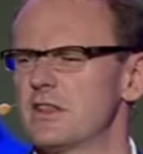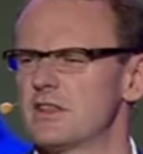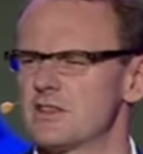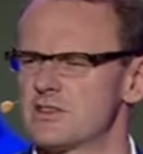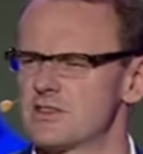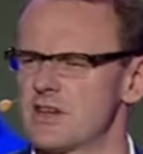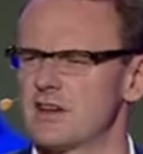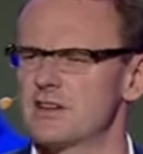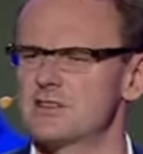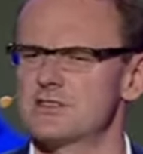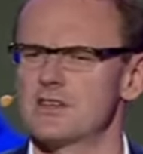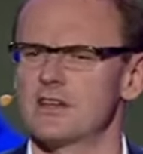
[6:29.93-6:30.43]

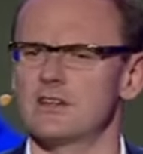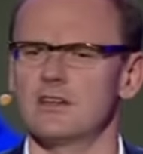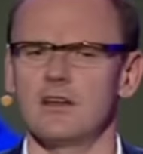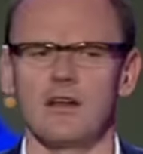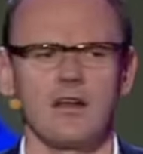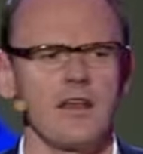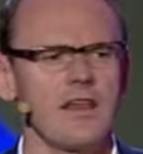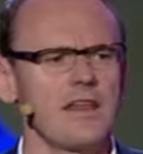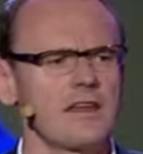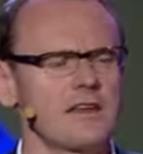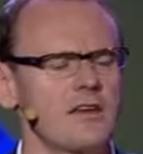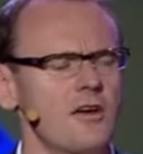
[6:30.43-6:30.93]
Sun, isn't it? You know, like
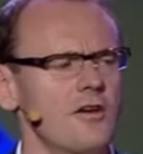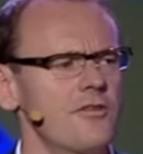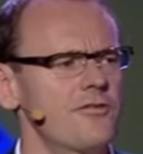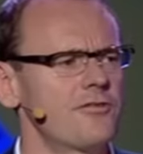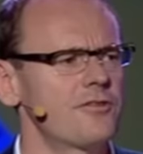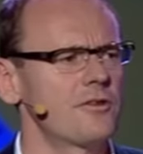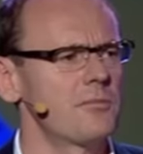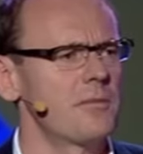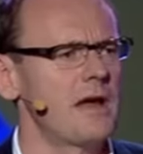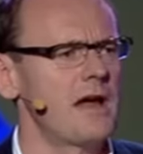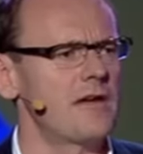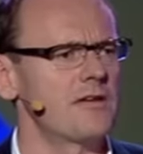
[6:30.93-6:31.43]
that girl
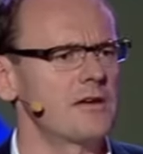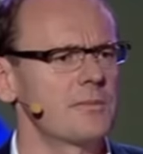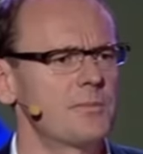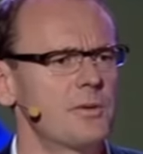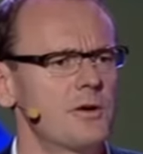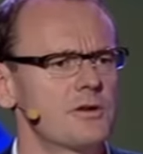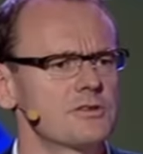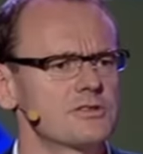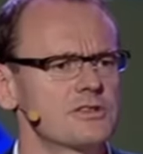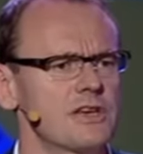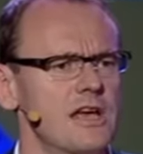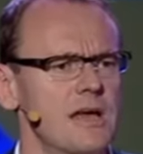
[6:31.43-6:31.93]
from Harry
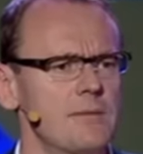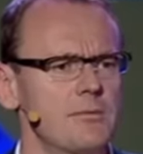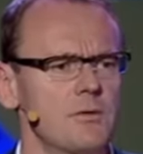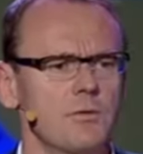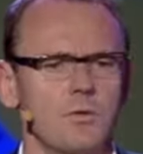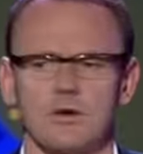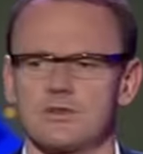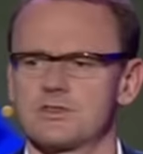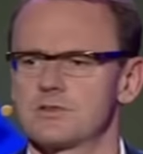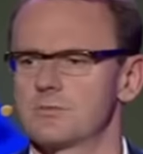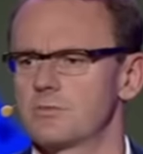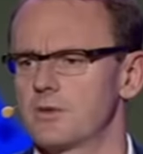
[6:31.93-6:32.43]
Potter, Emma
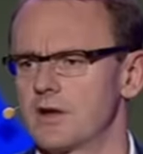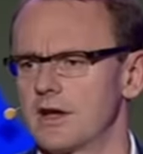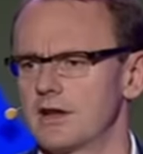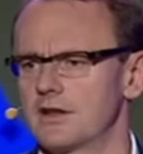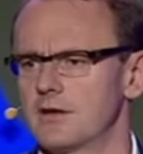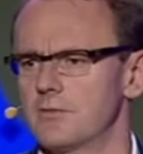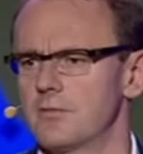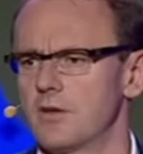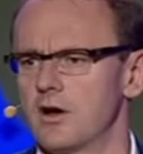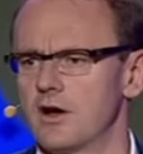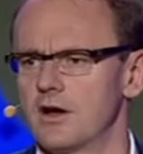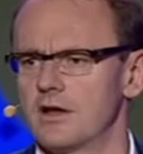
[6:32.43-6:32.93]
Watson, played
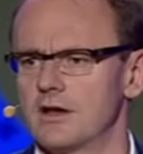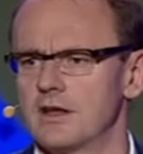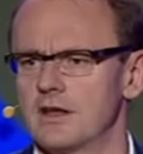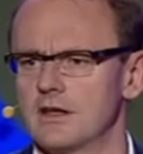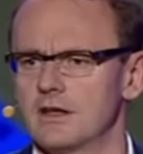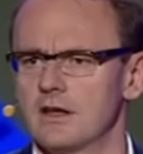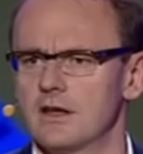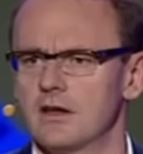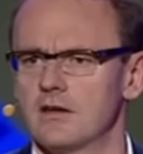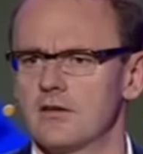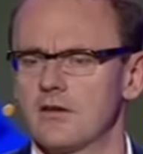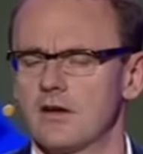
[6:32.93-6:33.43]
Hermione,
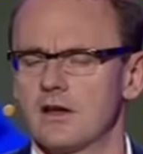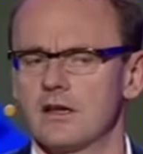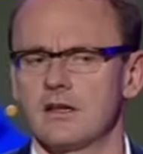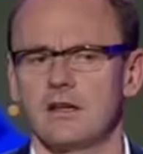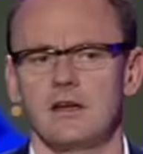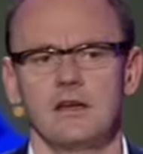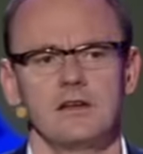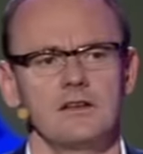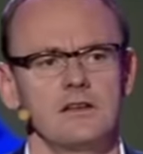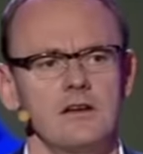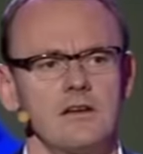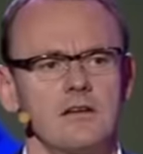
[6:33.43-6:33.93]
right?
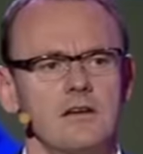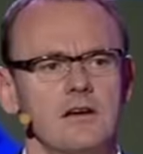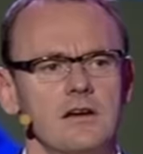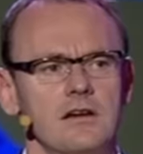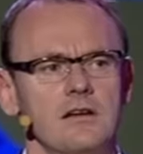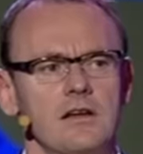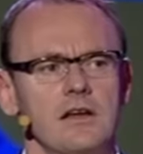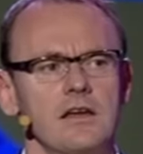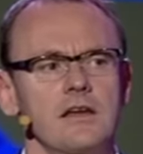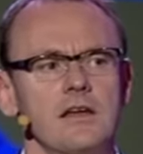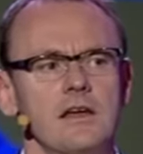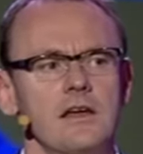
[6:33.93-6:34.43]
You know
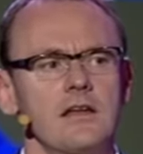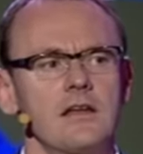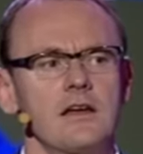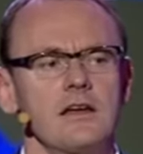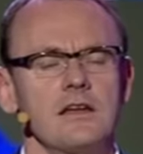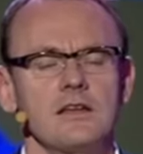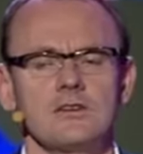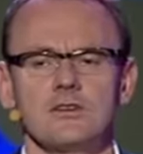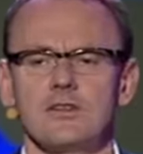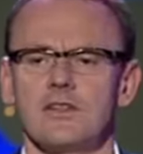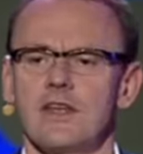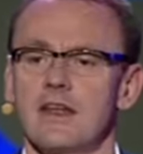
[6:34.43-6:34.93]
her, like
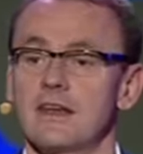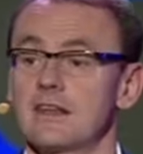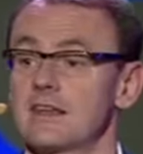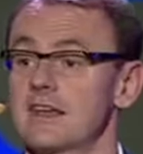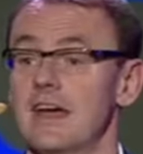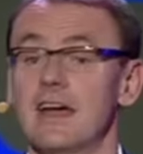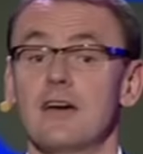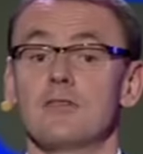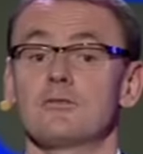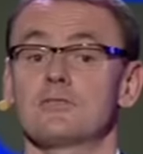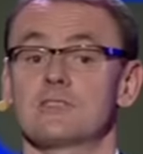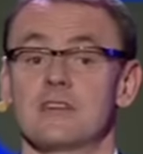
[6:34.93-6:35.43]
you know, they had a
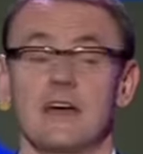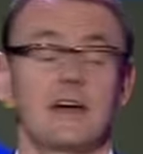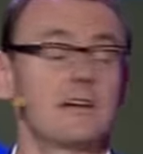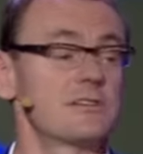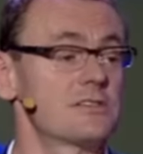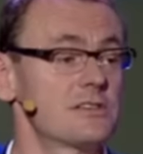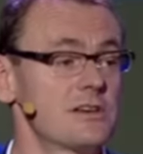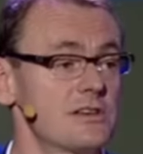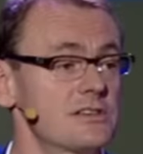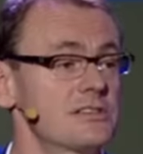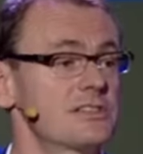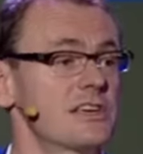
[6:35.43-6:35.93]
countdown to
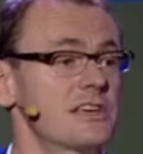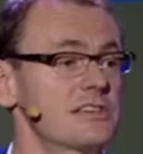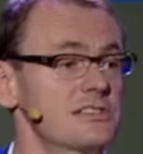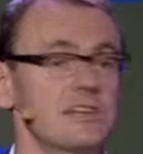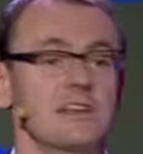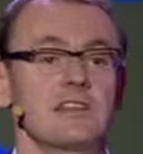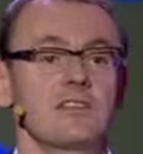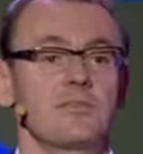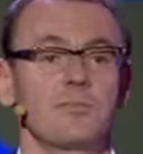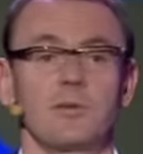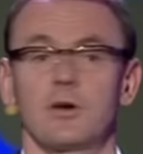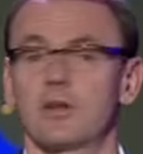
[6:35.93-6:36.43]
her
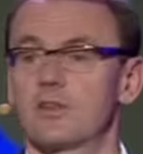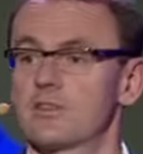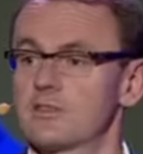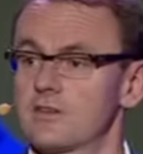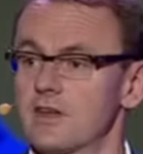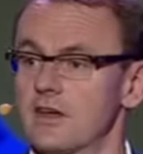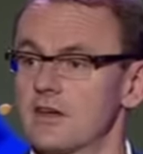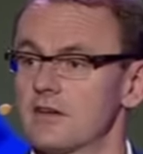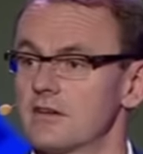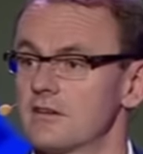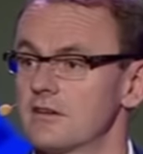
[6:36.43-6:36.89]
16th birthday.